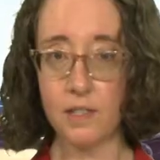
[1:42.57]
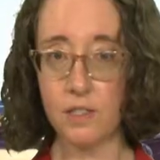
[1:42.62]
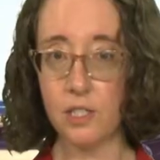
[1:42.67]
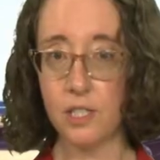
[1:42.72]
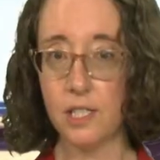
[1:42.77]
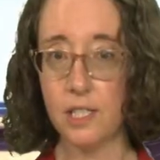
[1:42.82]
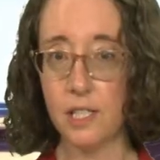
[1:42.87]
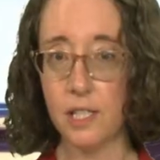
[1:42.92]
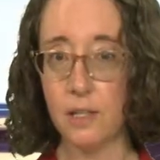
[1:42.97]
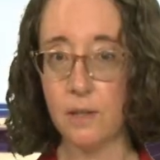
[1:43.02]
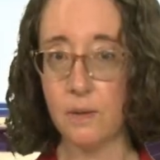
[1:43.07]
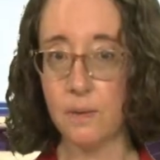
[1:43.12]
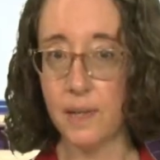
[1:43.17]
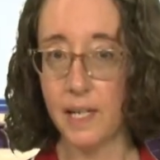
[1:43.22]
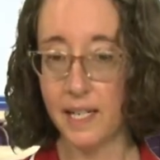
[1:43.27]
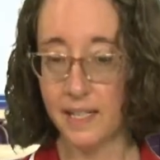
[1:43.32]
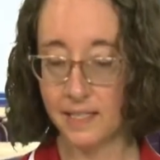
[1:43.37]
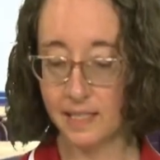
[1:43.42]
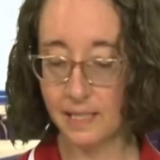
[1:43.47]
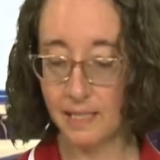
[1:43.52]
to do
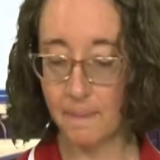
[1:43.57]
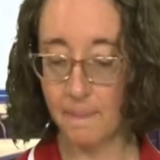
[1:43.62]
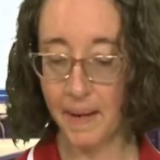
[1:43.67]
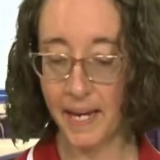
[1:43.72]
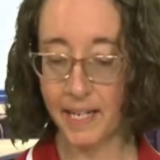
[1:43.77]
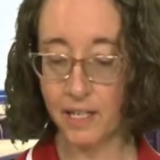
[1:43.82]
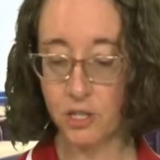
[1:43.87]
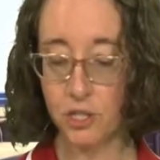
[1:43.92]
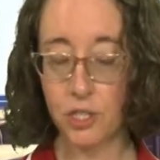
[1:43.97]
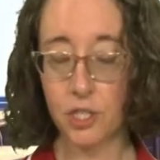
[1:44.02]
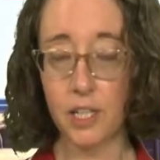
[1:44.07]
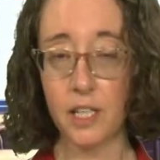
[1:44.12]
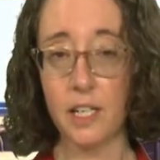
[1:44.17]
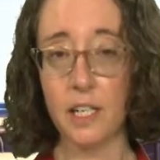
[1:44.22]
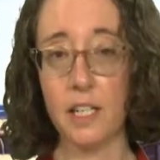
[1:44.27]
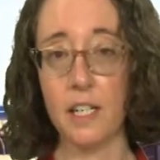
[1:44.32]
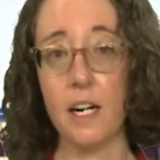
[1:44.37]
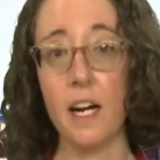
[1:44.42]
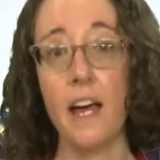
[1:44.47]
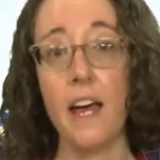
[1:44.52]
is to make
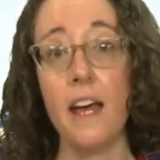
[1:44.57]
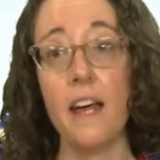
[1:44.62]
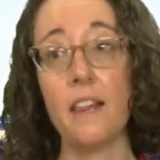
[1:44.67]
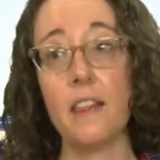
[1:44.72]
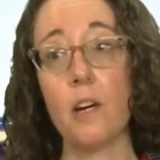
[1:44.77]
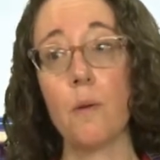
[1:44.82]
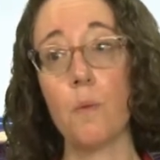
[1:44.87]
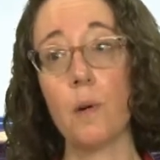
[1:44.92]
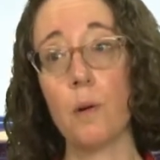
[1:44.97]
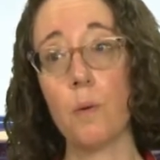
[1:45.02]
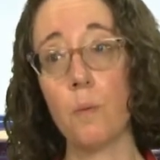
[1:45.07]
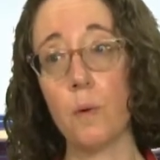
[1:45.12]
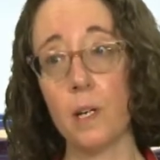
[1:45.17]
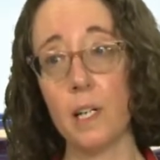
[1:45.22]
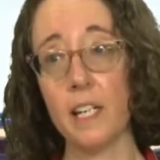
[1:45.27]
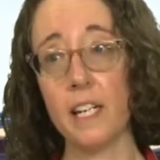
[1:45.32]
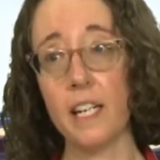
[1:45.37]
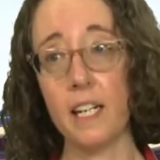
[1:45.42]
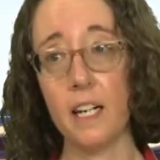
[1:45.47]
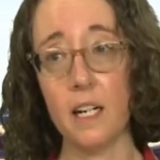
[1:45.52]
sure that we're
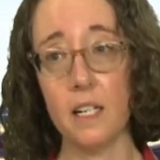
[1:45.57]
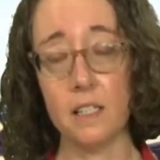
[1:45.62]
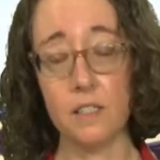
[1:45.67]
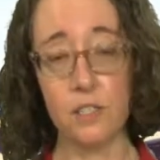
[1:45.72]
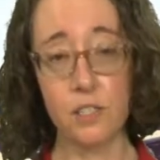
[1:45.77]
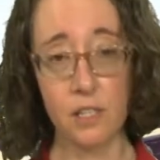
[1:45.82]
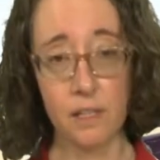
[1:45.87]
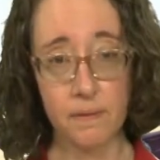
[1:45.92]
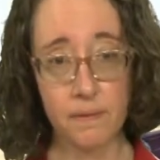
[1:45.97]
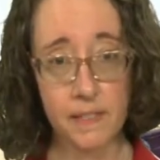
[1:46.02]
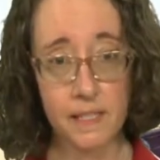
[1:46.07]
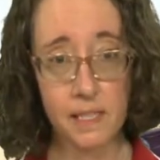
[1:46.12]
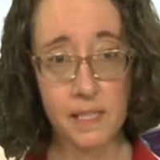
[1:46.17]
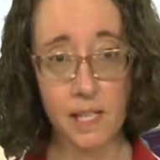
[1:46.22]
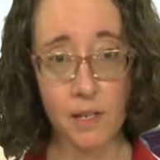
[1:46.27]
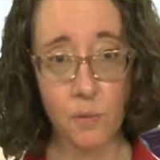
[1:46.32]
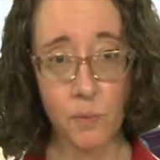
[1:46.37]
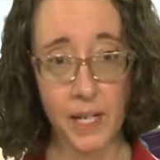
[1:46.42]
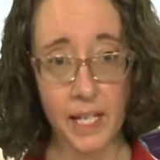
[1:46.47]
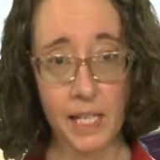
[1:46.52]
working on a surface
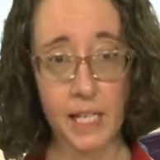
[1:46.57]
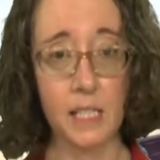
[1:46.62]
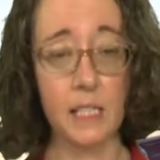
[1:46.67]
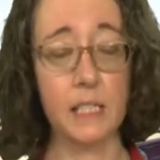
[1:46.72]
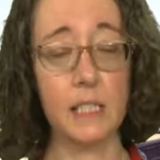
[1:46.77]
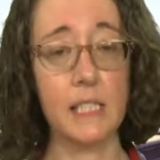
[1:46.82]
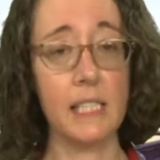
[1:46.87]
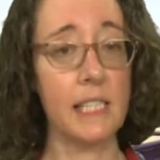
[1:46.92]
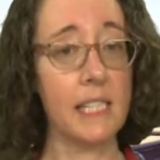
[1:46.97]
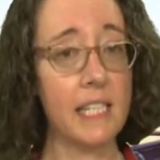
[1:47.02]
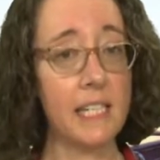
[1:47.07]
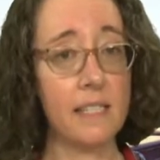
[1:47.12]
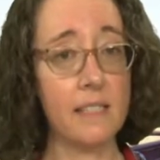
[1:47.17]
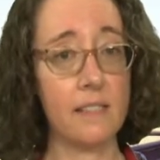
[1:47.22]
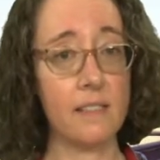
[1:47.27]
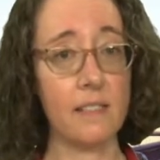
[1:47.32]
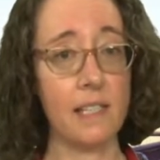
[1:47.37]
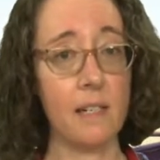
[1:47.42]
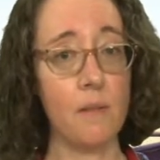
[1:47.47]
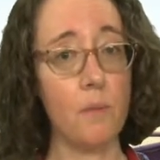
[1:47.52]
that we can clean
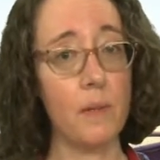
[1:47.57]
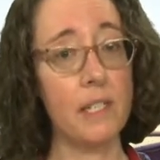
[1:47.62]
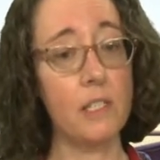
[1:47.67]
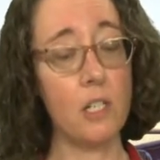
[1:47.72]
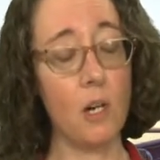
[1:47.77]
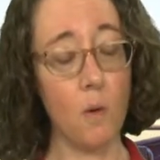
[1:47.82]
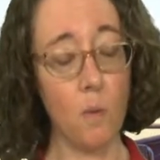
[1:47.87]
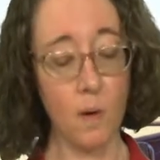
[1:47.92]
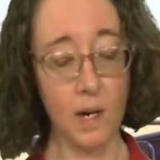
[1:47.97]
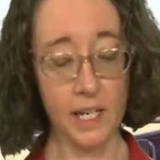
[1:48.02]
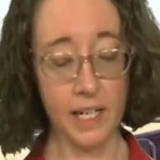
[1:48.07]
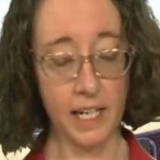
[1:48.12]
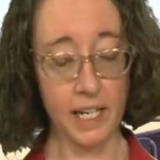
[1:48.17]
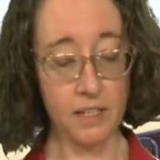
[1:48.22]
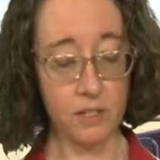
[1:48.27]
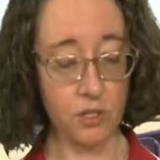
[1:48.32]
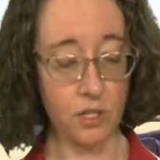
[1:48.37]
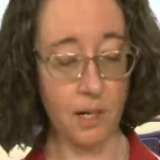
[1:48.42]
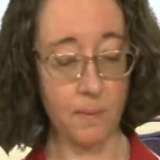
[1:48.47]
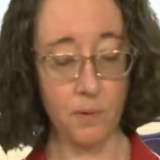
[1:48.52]
easily. We don't want to get
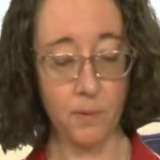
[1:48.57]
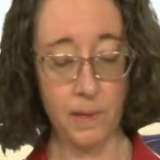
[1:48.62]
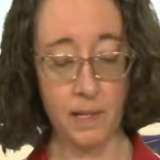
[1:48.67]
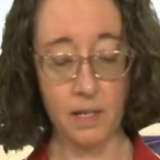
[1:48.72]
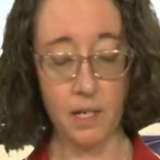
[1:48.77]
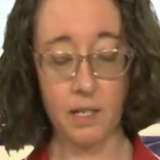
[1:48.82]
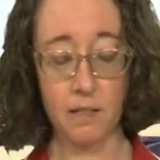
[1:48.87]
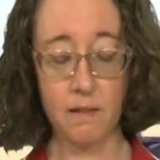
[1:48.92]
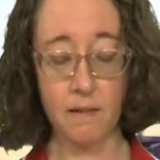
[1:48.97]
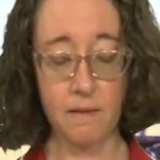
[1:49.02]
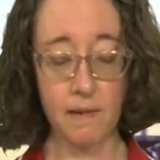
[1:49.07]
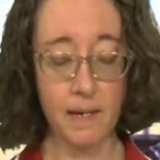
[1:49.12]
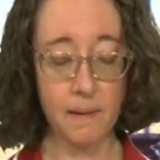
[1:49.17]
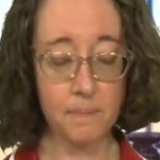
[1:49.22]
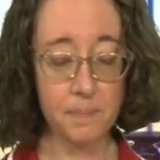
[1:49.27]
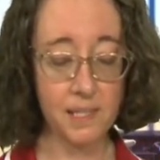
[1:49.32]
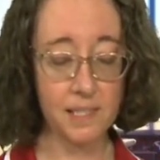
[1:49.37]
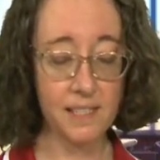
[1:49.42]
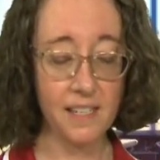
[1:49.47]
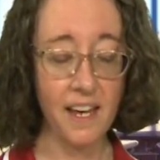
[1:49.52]
in trouble with our
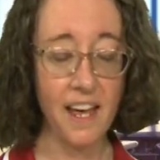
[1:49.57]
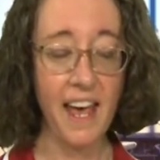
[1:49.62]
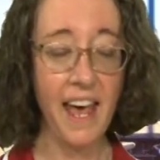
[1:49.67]
grown-ups.